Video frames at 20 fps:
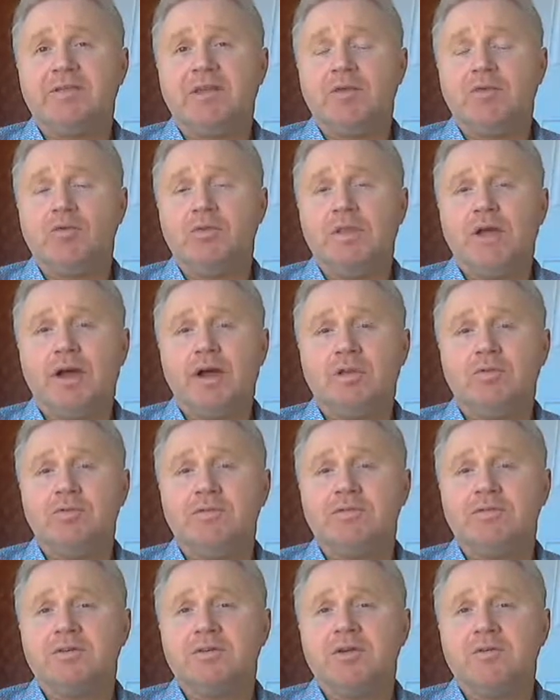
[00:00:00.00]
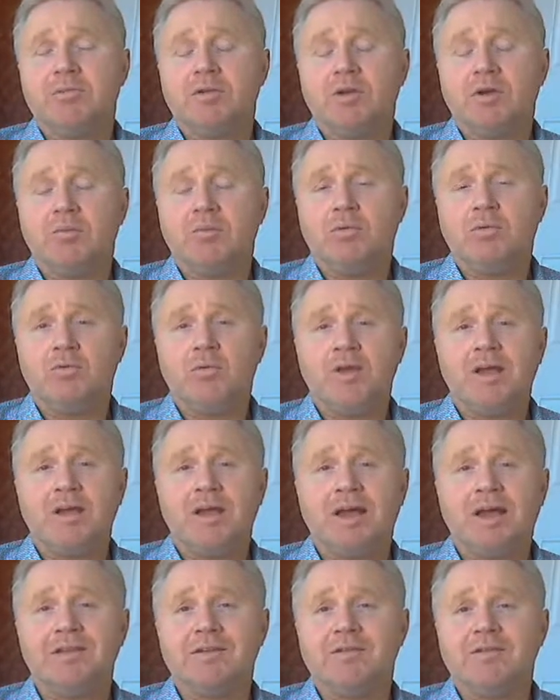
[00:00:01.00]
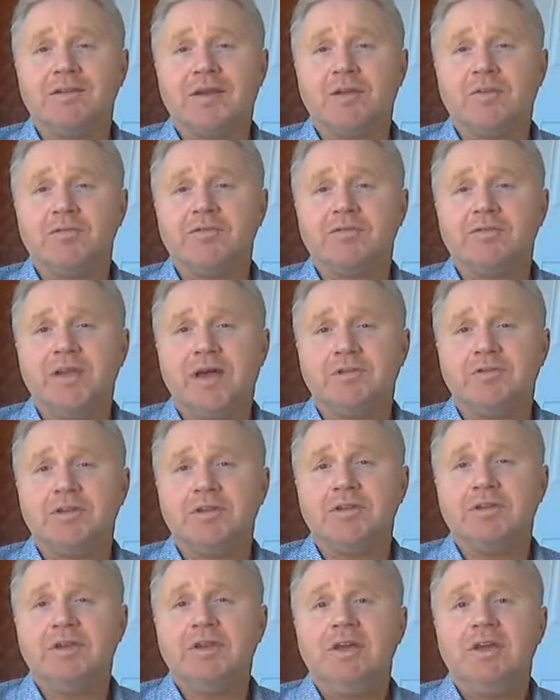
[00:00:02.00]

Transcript: They will not use the comparable rent on the 1007.